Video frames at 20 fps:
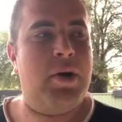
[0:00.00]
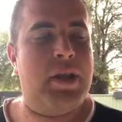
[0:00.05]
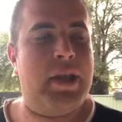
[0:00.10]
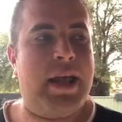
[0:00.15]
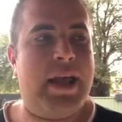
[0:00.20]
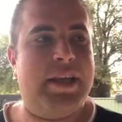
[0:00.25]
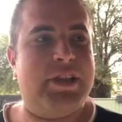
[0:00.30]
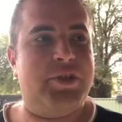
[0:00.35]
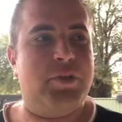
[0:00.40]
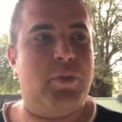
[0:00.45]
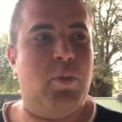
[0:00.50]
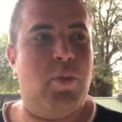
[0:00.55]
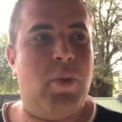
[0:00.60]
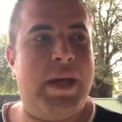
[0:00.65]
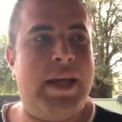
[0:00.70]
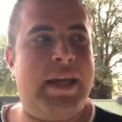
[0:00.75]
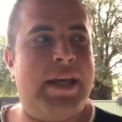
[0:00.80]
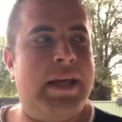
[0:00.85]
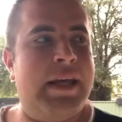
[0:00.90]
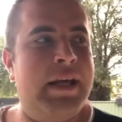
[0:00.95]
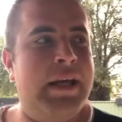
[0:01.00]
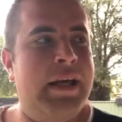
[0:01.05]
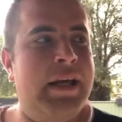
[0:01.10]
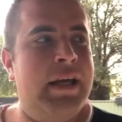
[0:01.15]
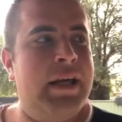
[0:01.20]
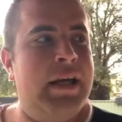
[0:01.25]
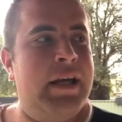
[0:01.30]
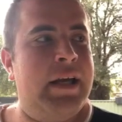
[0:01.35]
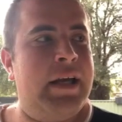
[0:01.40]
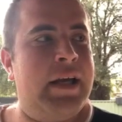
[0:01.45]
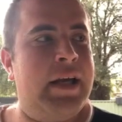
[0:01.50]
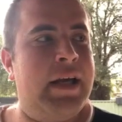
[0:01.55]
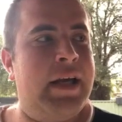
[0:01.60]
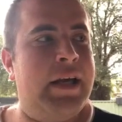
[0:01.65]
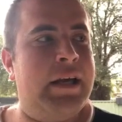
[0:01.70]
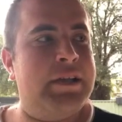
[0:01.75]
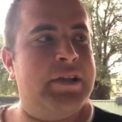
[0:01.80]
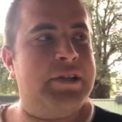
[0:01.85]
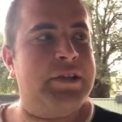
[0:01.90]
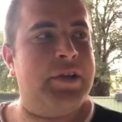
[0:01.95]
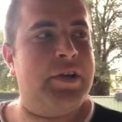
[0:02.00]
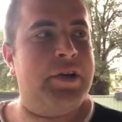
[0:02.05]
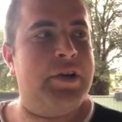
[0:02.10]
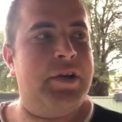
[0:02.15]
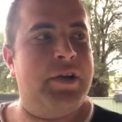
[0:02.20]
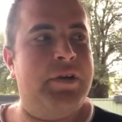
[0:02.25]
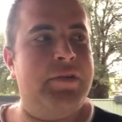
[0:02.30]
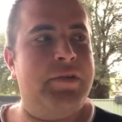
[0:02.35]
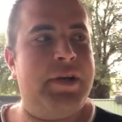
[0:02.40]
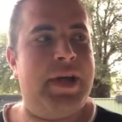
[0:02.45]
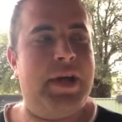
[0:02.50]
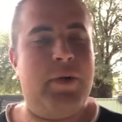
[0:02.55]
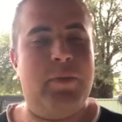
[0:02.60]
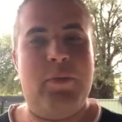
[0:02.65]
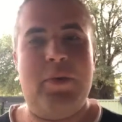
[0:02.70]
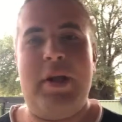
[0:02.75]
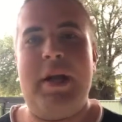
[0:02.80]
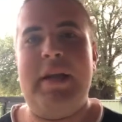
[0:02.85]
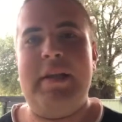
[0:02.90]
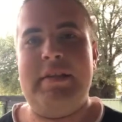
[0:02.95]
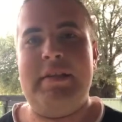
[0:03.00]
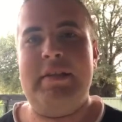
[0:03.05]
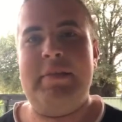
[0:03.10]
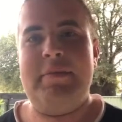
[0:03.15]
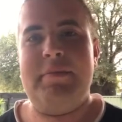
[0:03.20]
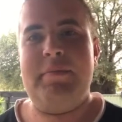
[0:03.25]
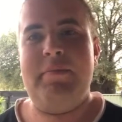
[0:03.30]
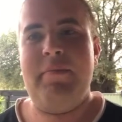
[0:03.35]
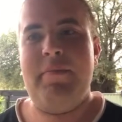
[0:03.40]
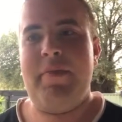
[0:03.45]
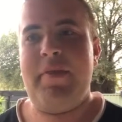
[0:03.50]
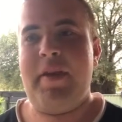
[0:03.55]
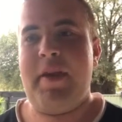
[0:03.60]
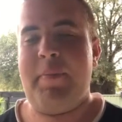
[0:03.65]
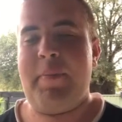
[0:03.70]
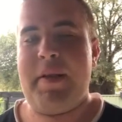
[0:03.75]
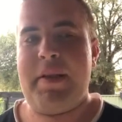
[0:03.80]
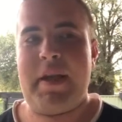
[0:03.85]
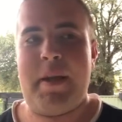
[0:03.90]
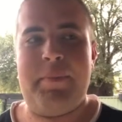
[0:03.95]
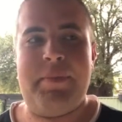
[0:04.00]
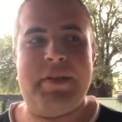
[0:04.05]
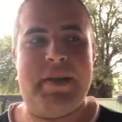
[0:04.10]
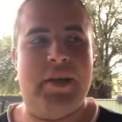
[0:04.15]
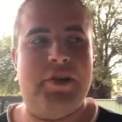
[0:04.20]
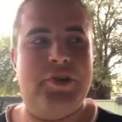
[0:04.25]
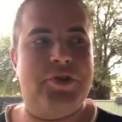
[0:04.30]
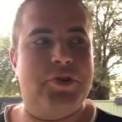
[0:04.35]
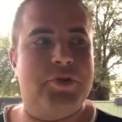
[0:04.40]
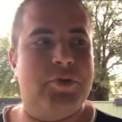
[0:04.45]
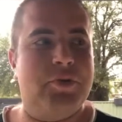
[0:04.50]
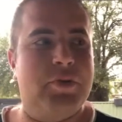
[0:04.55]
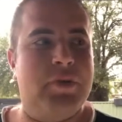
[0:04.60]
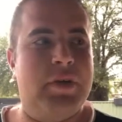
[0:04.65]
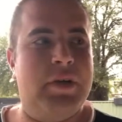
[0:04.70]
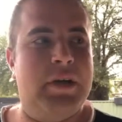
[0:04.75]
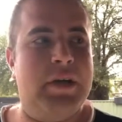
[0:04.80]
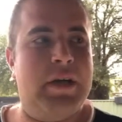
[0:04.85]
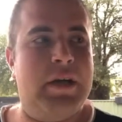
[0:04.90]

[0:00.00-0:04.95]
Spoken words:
last week. What I did think about that potential,